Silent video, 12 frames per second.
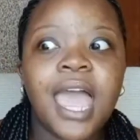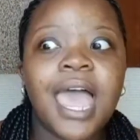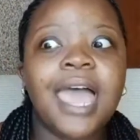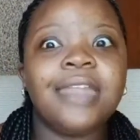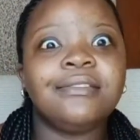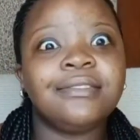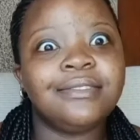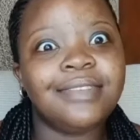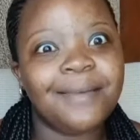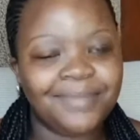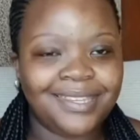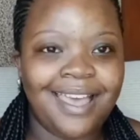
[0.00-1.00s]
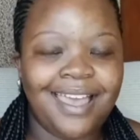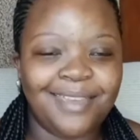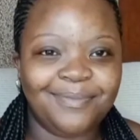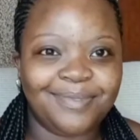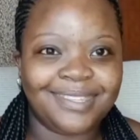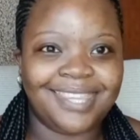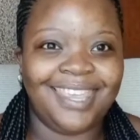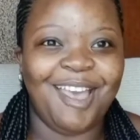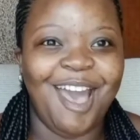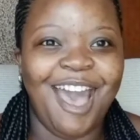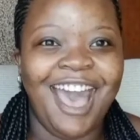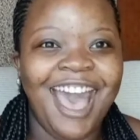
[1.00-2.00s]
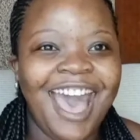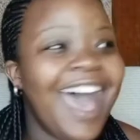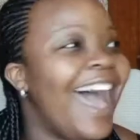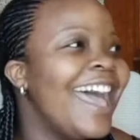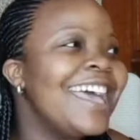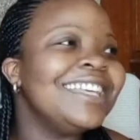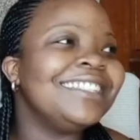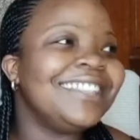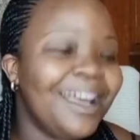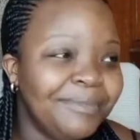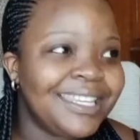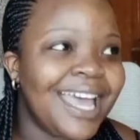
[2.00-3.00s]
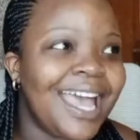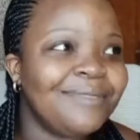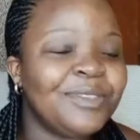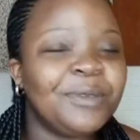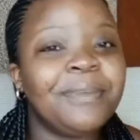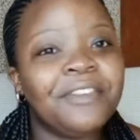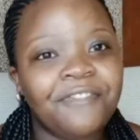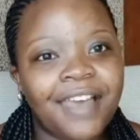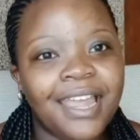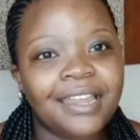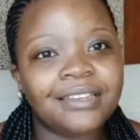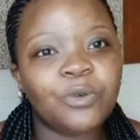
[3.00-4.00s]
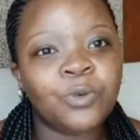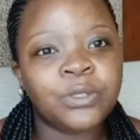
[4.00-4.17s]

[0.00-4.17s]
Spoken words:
And sometimes sometimes you may find